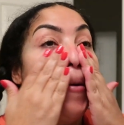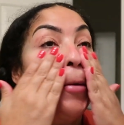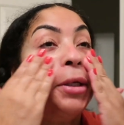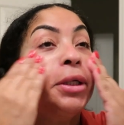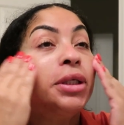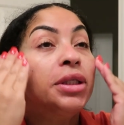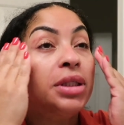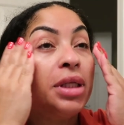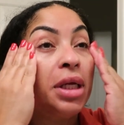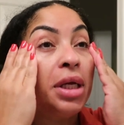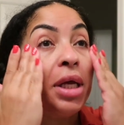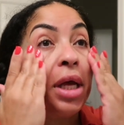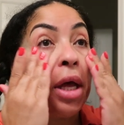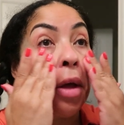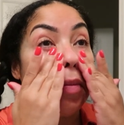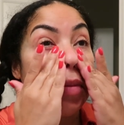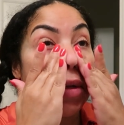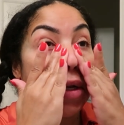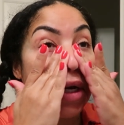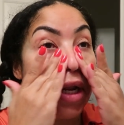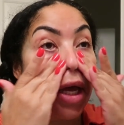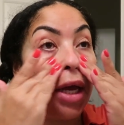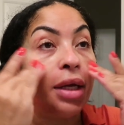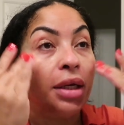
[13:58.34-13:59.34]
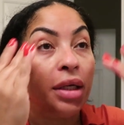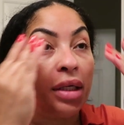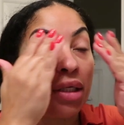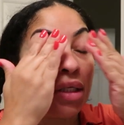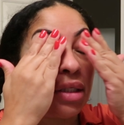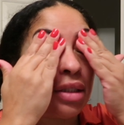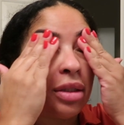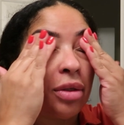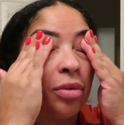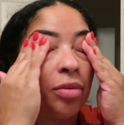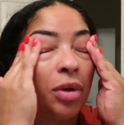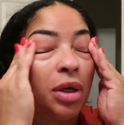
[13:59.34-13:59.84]
just to help you
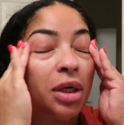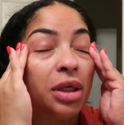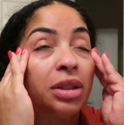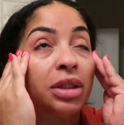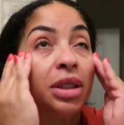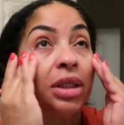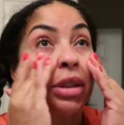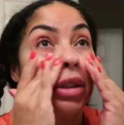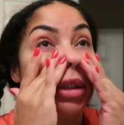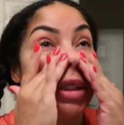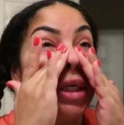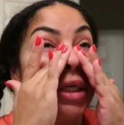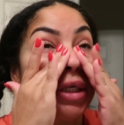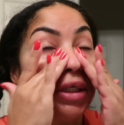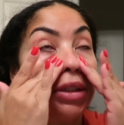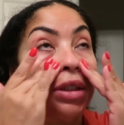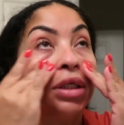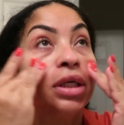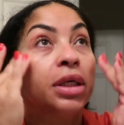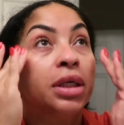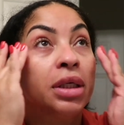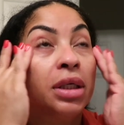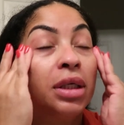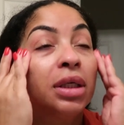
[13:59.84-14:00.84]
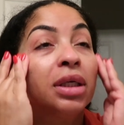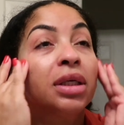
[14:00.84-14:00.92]
ladies, the ones that's looking to